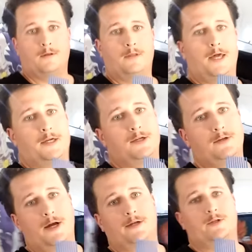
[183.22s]
Thank you,
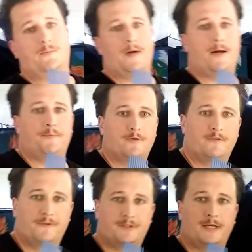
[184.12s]
Dr. Popular,
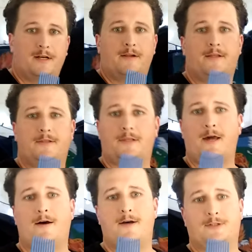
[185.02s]
for sending in
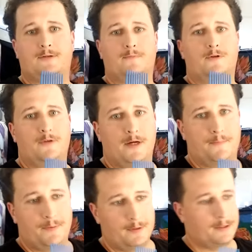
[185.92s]
that awesome
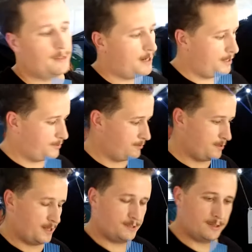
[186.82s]
clip. Guy's a
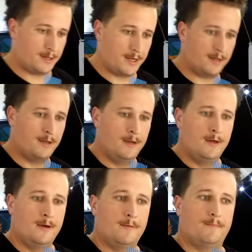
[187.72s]
legend, eh?
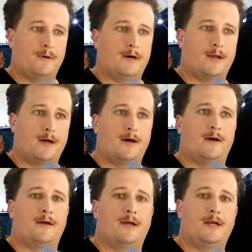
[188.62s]
But,
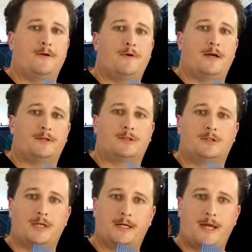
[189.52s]
uh, anyways,
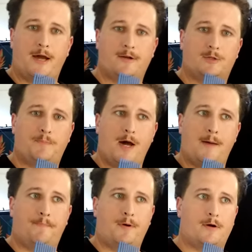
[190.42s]
check out his
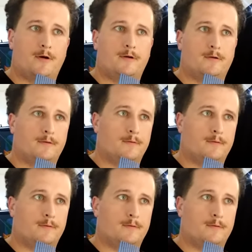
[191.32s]
pop art.